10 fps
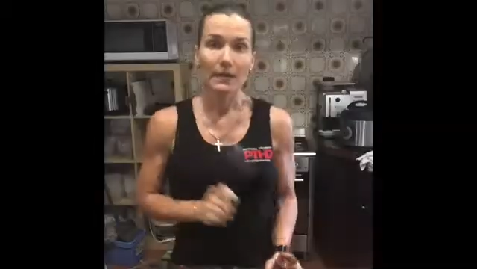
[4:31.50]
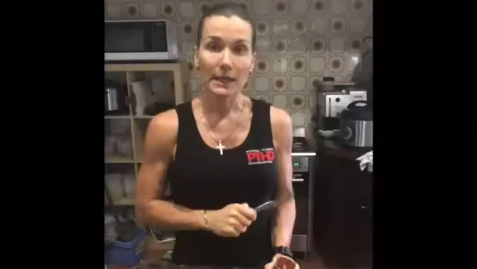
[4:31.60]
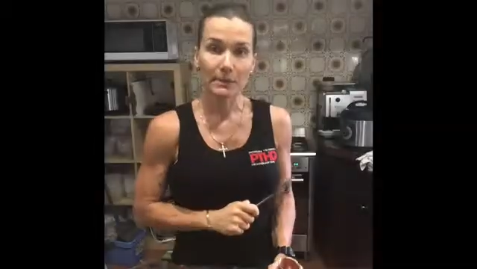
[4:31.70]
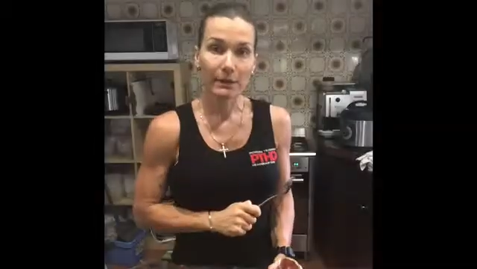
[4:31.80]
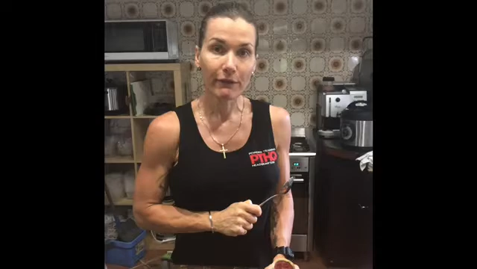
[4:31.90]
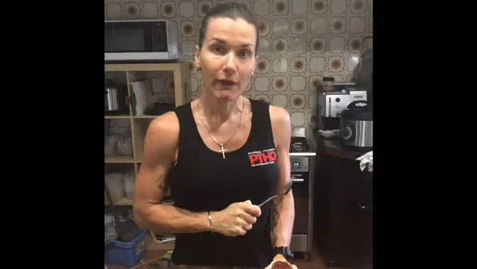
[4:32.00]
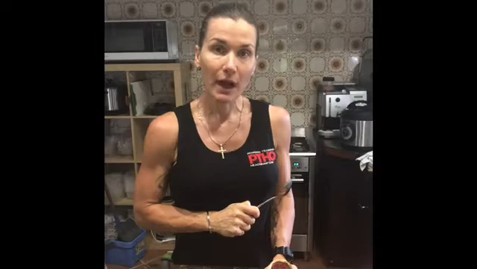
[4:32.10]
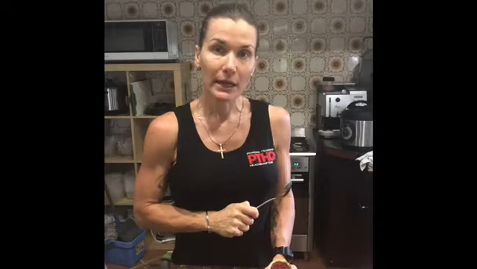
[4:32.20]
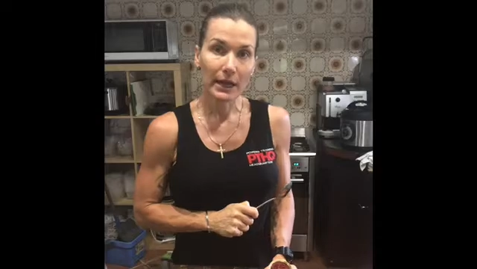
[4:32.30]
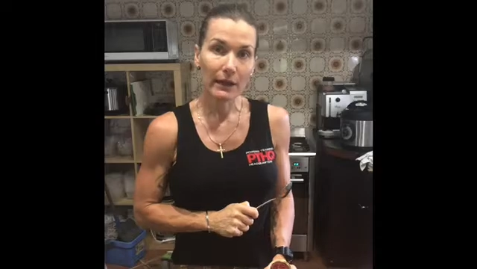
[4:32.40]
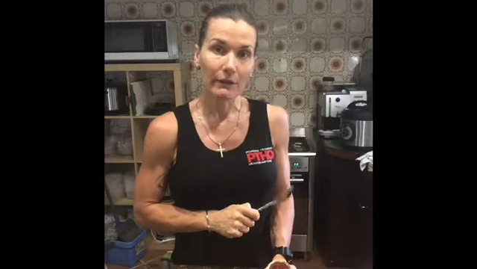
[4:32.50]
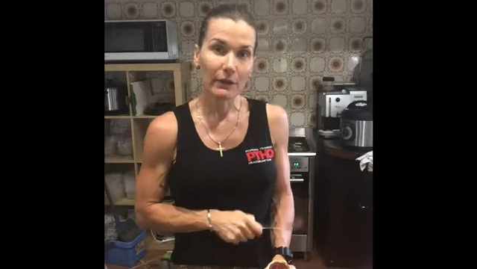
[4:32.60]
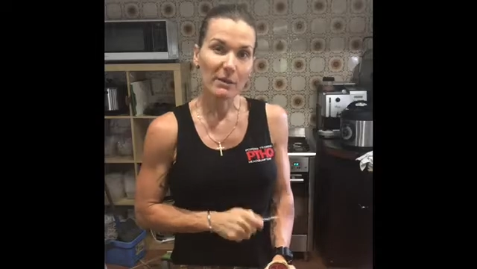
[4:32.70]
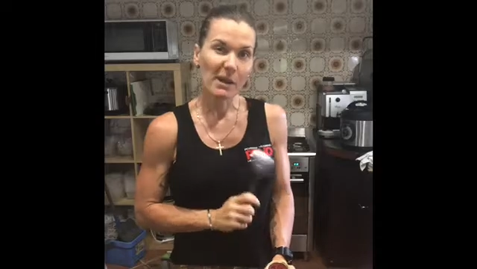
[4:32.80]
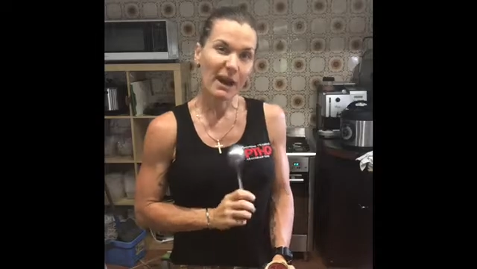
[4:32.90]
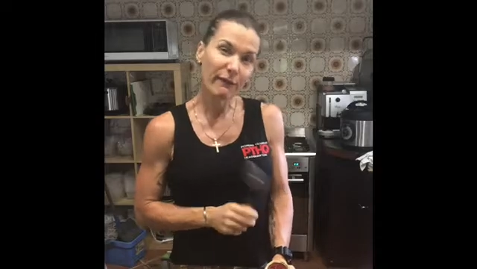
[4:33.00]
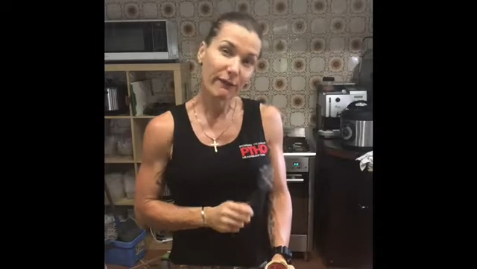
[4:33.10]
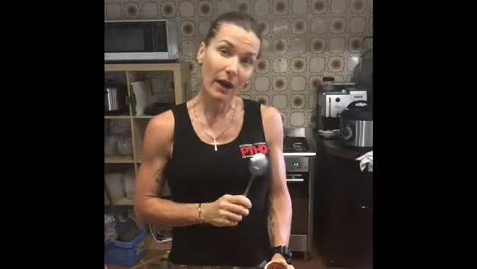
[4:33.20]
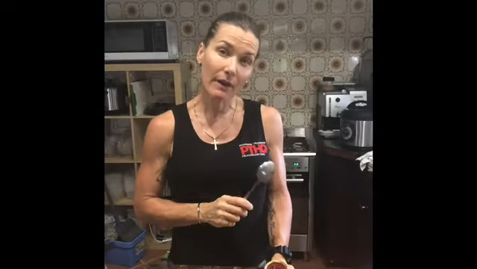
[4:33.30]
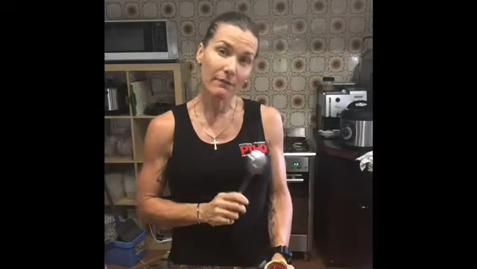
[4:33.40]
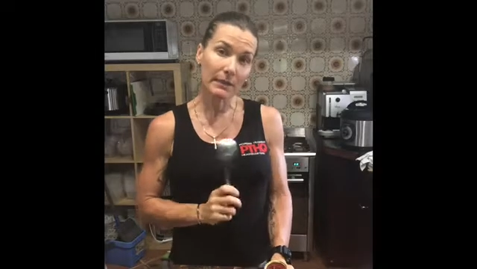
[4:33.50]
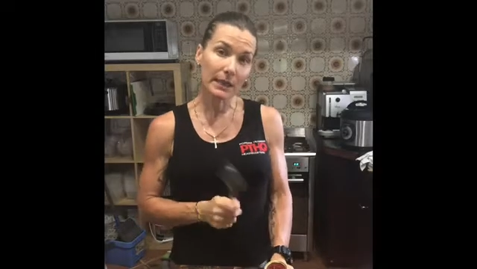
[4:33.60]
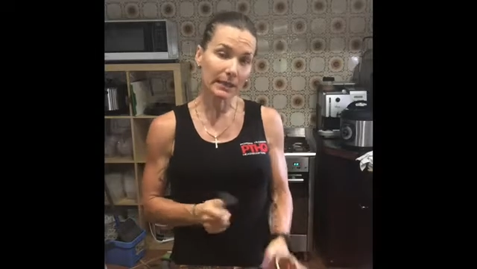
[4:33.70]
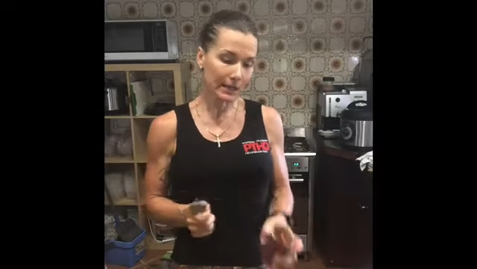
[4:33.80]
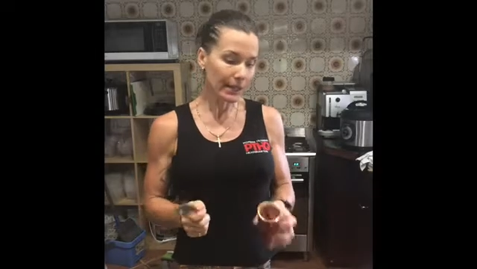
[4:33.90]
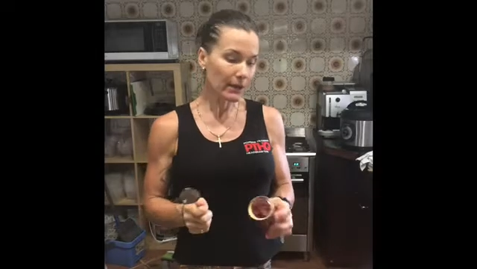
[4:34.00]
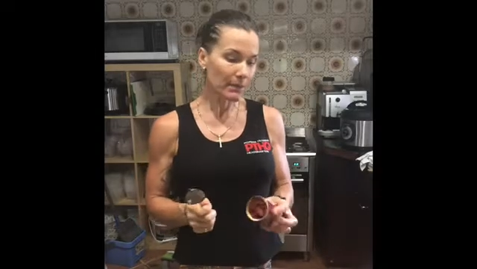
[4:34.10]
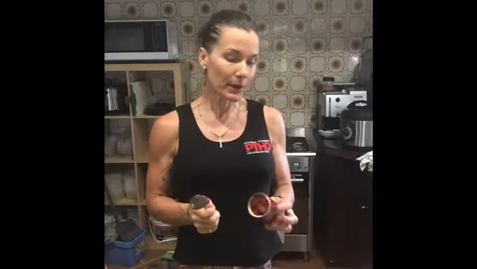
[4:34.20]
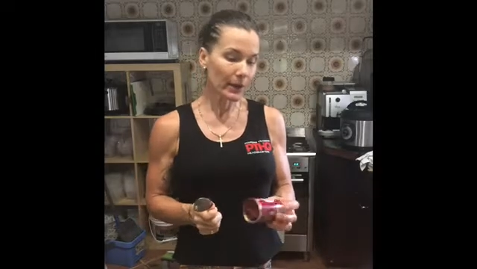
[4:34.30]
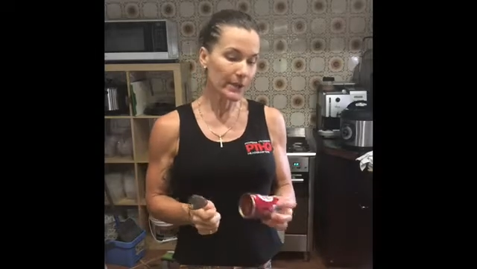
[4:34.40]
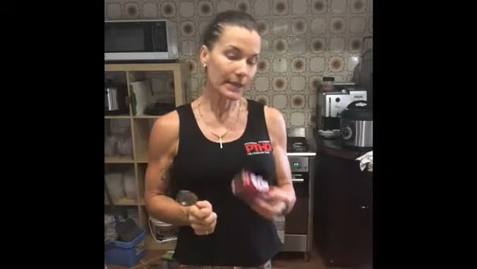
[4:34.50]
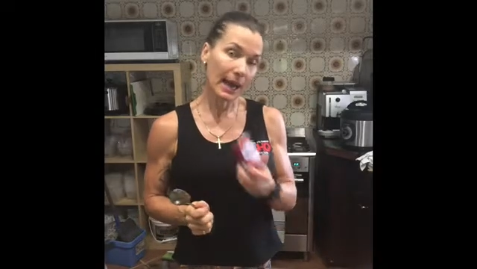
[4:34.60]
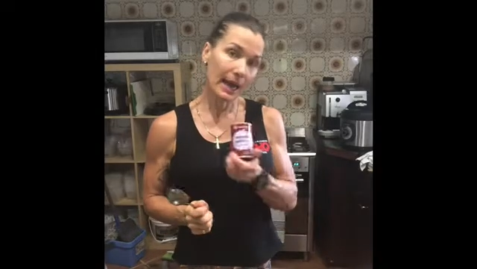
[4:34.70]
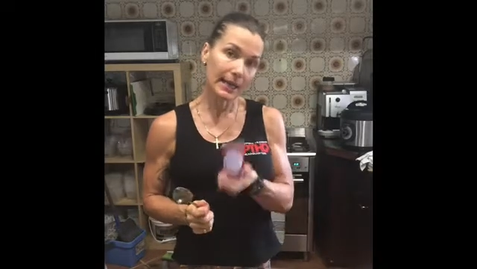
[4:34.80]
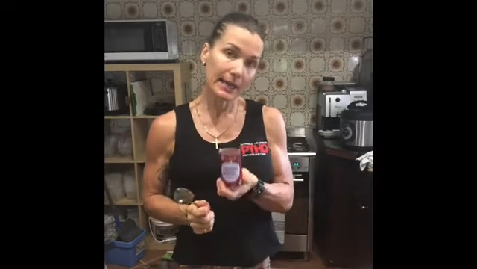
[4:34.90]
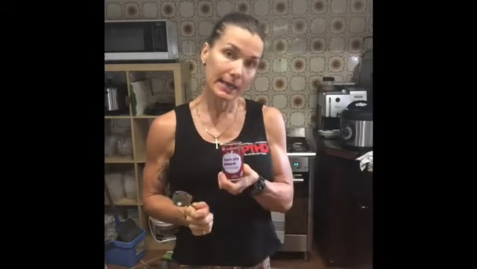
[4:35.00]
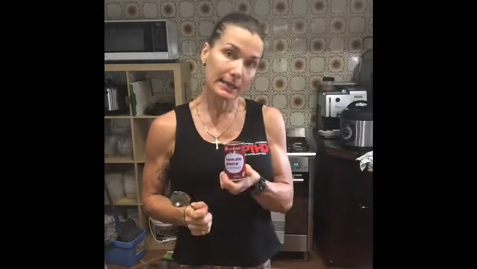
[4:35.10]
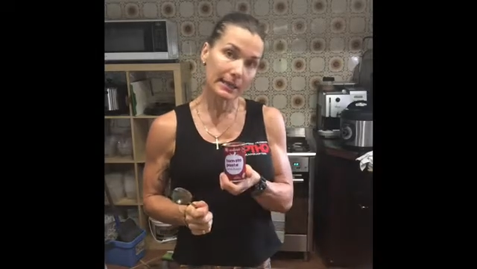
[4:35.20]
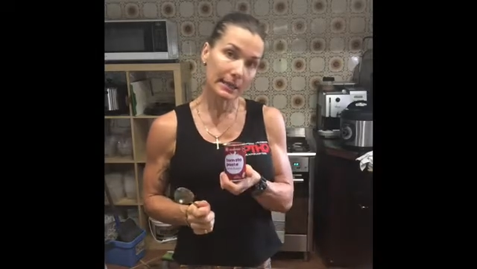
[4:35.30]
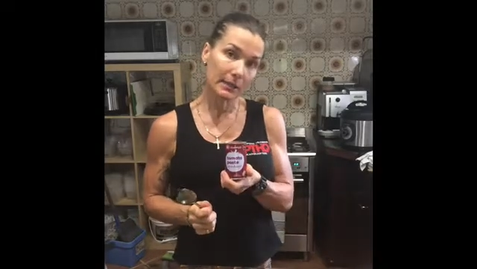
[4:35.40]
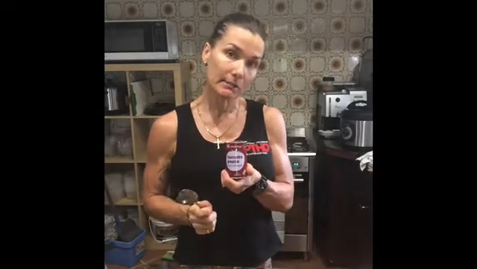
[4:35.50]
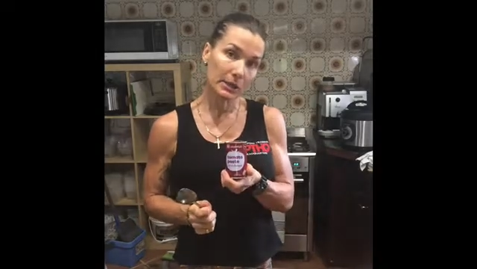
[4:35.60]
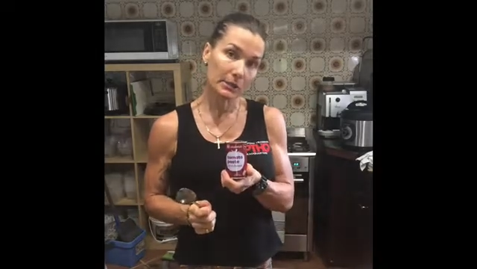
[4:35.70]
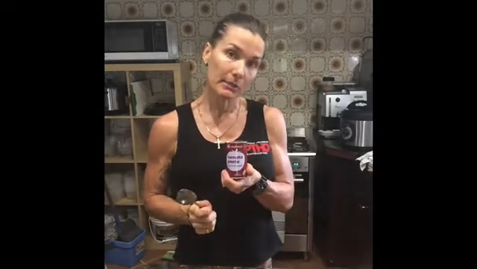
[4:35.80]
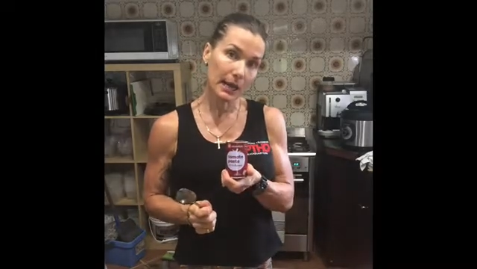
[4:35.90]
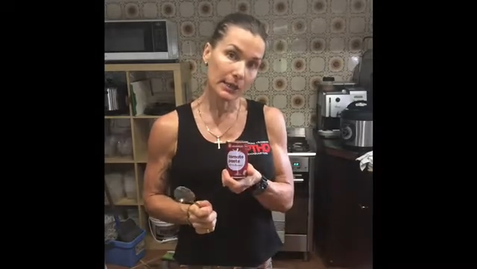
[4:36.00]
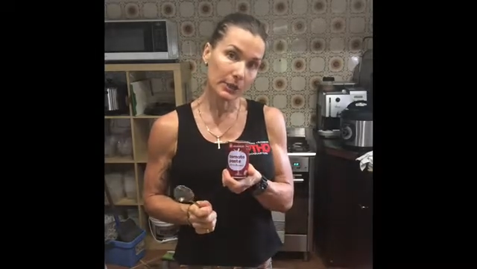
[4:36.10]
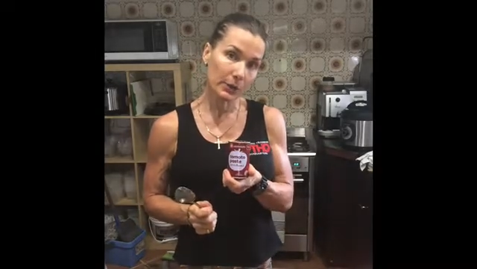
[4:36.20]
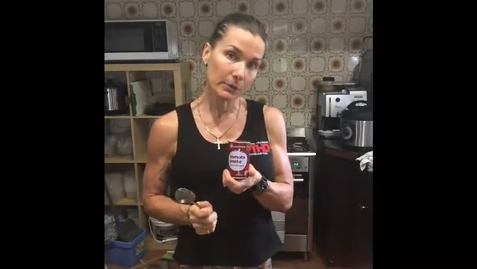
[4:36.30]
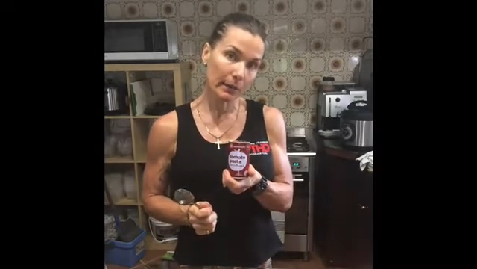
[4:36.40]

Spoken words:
That's been frying now for about 5 minutes. Now I'm going to add in some tomato